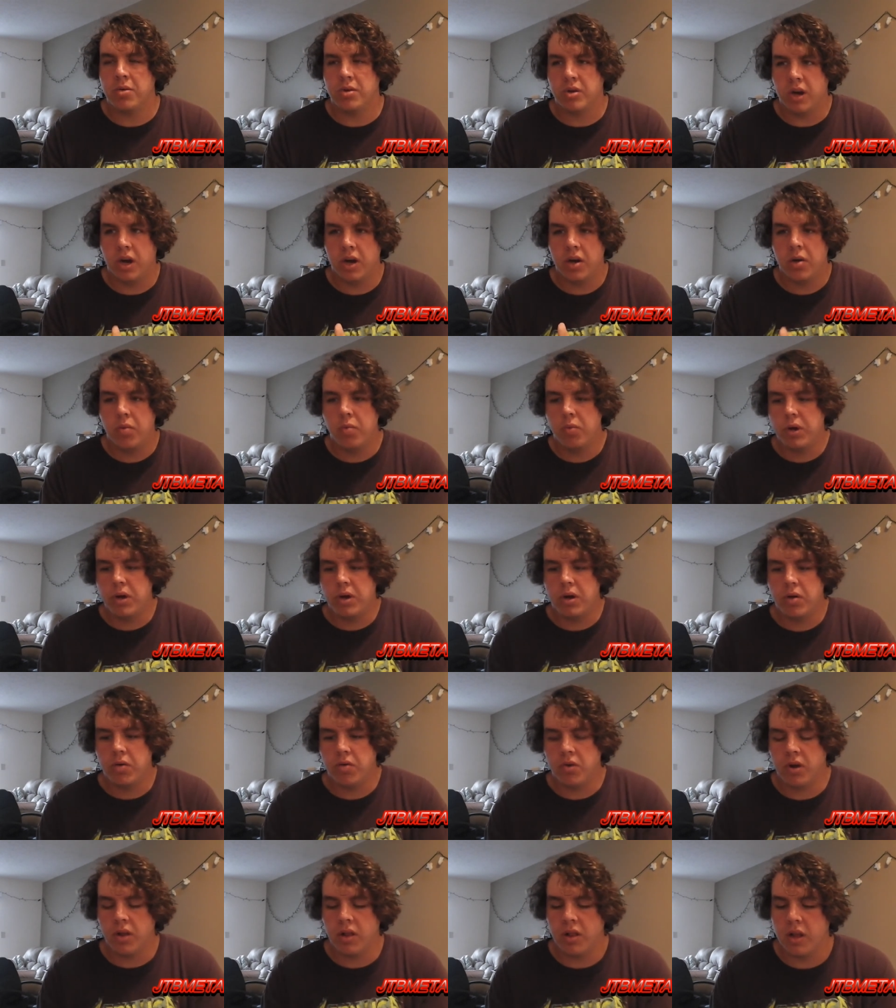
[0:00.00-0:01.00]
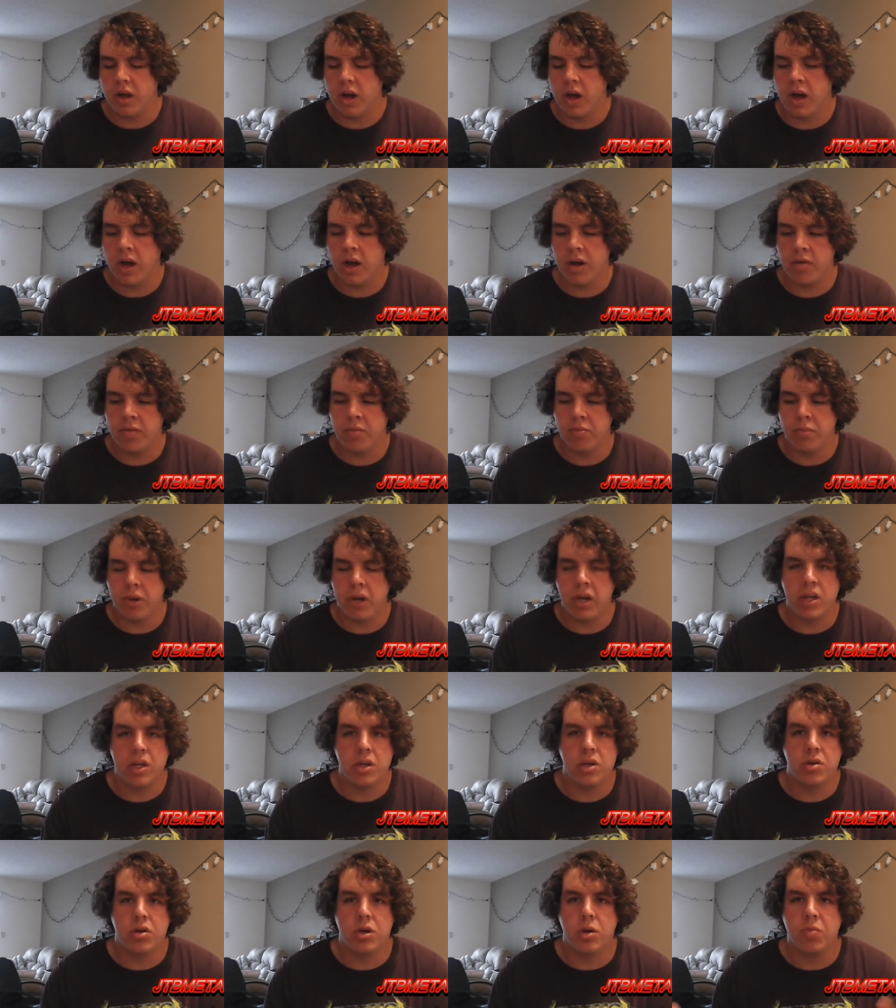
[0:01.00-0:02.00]
trying to win over a lot of
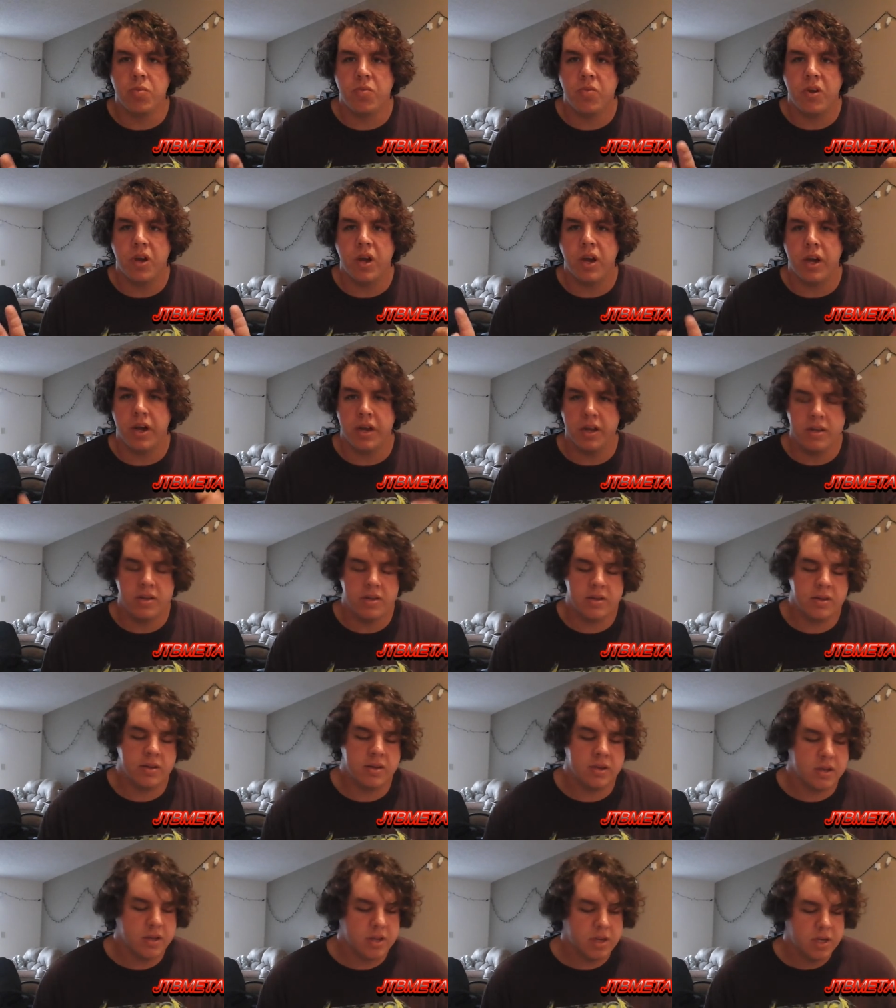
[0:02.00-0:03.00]
mainstream fans.